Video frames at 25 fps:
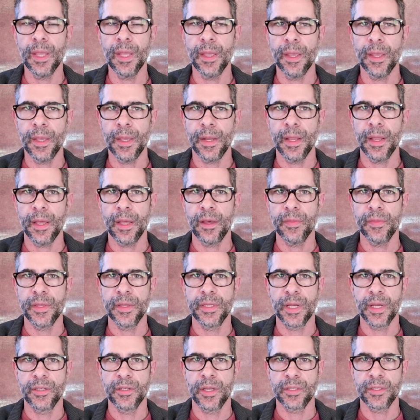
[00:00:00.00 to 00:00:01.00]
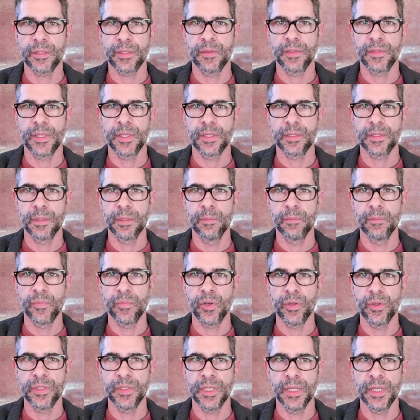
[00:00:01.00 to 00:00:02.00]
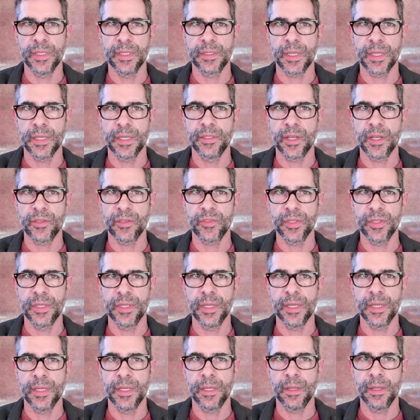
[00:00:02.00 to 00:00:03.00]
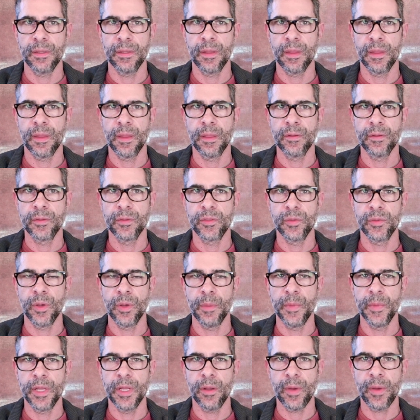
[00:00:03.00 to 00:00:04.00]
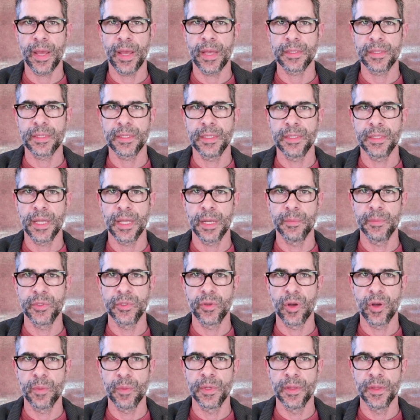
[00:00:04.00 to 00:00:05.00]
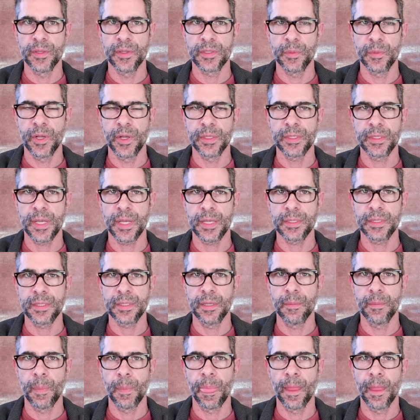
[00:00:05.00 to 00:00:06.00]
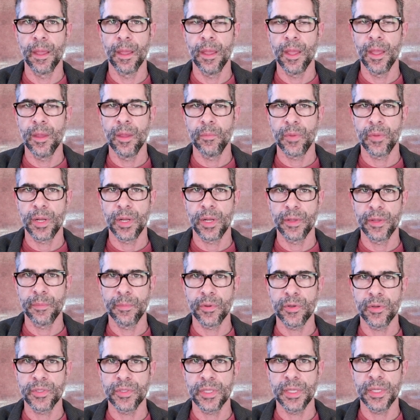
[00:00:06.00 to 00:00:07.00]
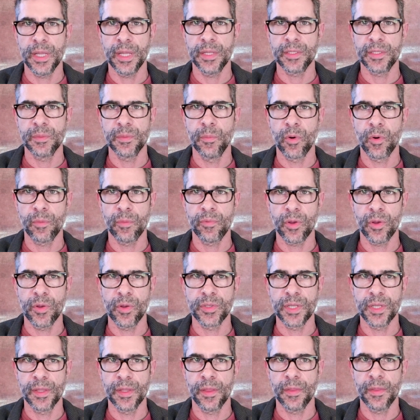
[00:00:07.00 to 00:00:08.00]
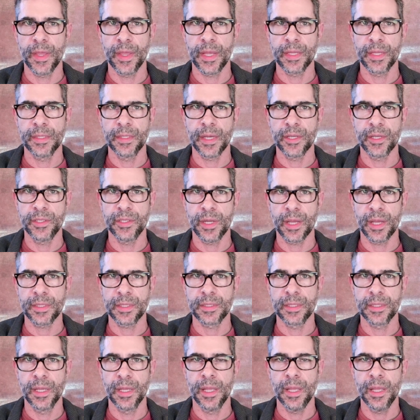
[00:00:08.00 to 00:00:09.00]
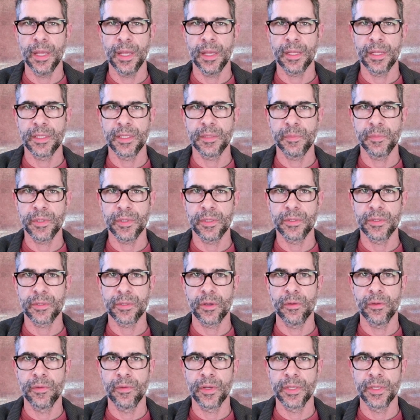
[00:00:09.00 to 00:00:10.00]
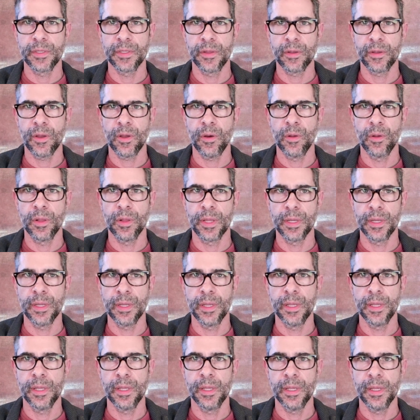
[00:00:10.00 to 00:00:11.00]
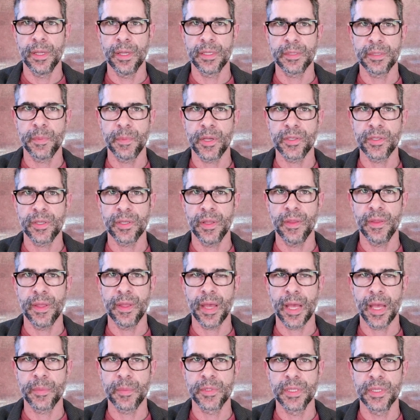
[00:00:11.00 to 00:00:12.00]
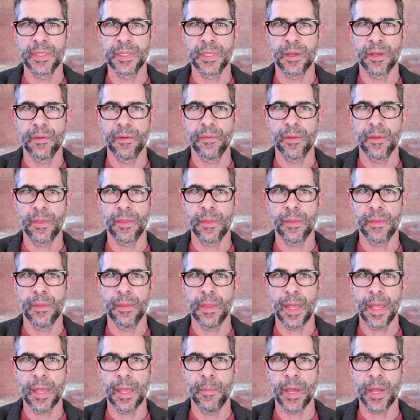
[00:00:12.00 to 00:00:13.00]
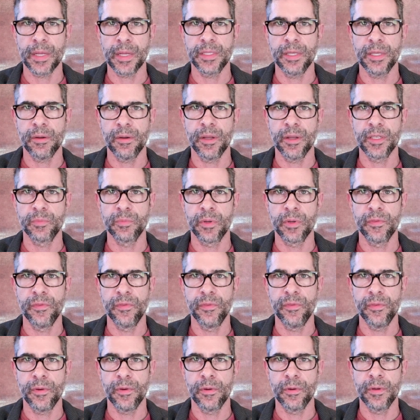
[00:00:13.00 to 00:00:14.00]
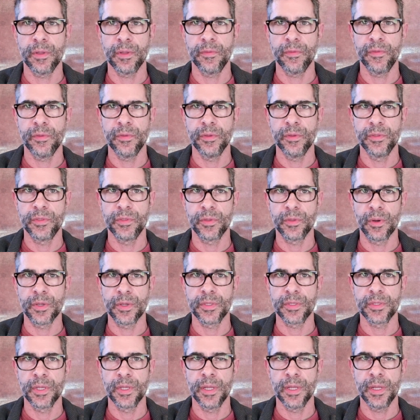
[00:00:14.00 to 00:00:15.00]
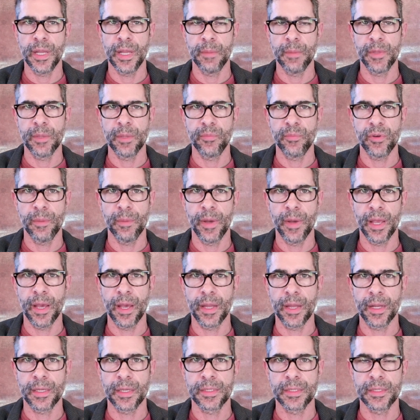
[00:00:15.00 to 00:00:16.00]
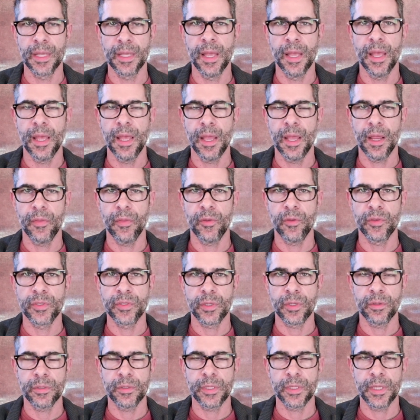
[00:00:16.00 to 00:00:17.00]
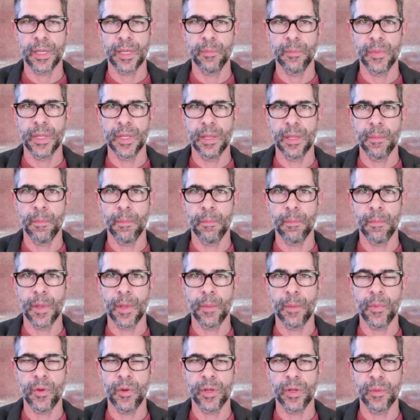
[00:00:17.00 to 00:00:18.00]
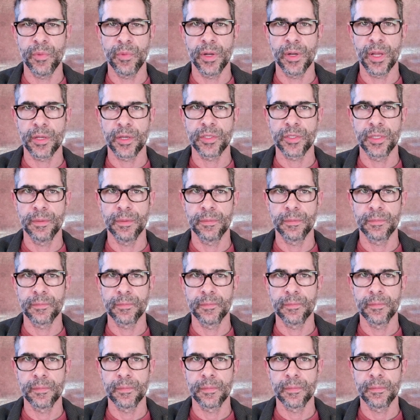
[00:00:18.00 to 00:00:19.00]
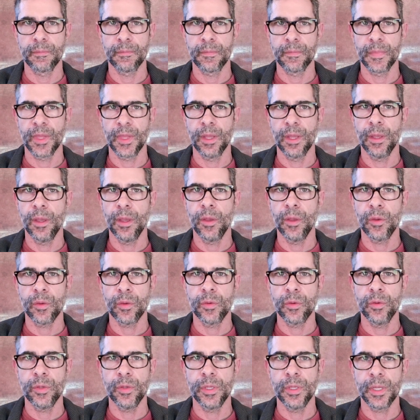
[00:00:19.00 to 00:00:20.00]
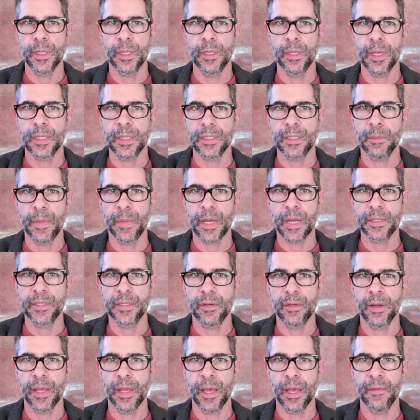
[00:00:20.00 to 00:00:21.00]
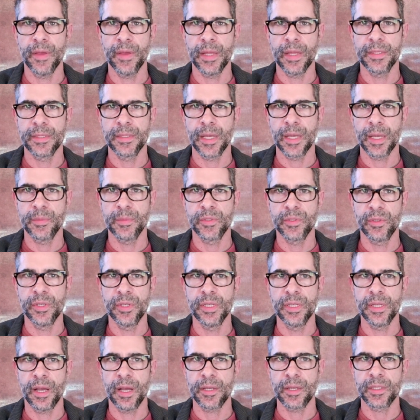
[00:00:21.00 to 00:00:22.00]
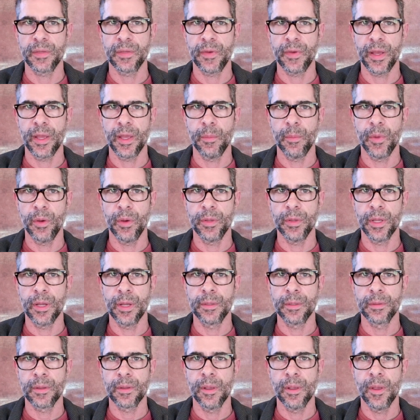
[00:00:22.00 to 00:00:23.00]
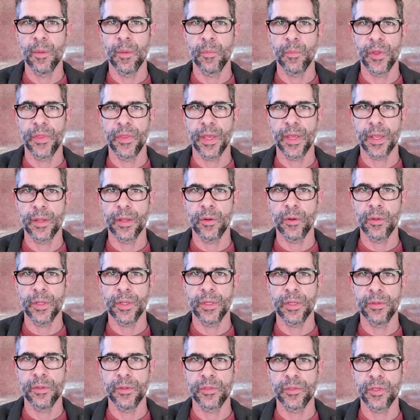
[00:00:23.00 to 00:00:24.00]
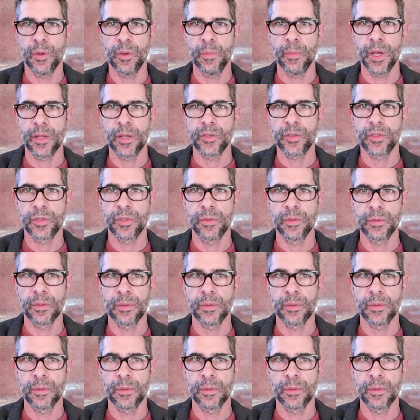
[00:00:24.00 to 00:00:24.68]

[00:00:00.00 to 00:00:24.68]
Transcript: In a healthy digestive system, protein is digested into amino acids and absorbed in the small intestine. But if a person eats more protein than they can digest, it spills over into the colon, especially in the absence of a bacteria's preferred food source, namely prebiotics, and the result can be ammonia production. Good gut bacteria have enzymes to detoxify ammonia, but they can only do so much.